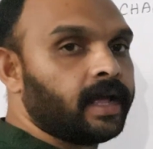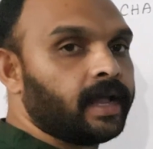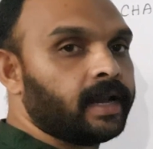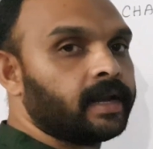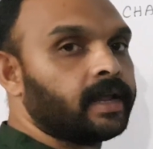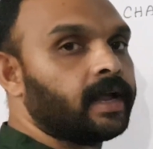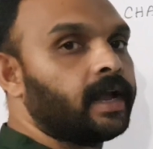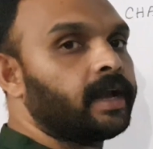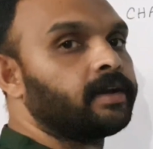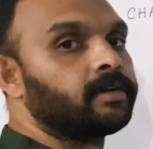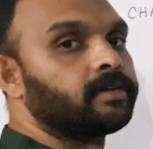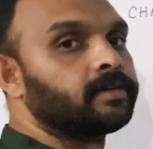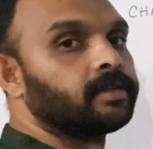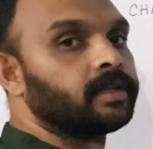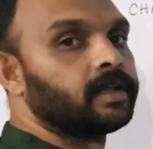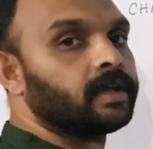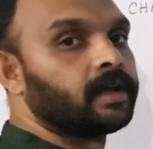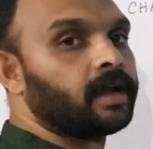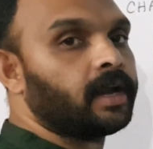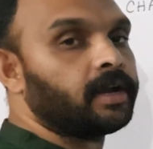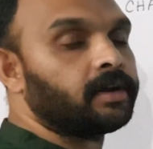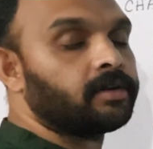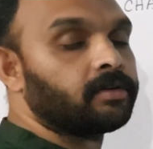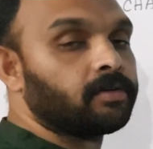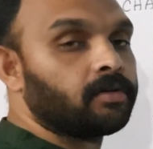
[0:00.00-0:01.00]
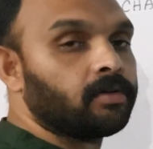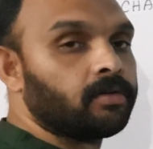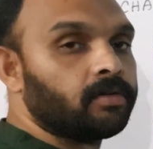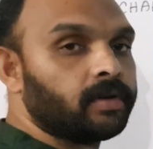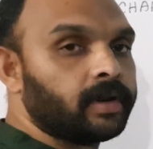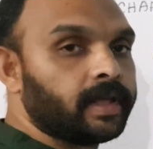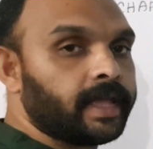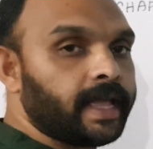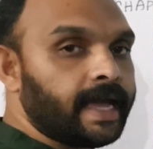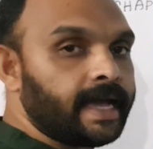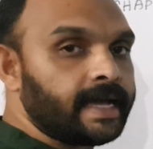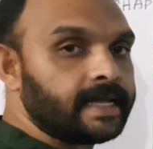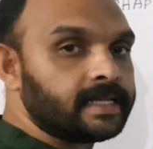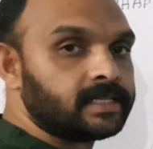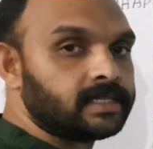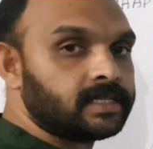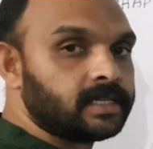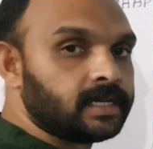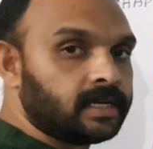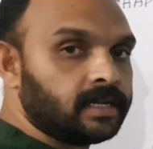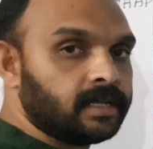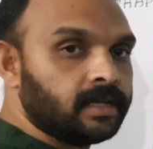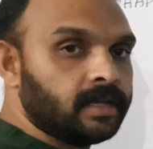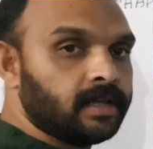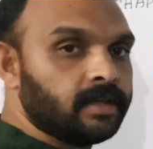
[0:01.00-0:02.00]
and hydrochloric
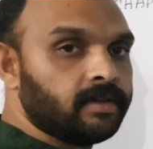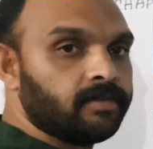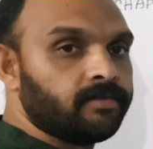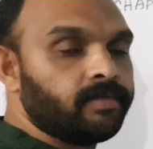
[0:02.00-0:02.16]
acid.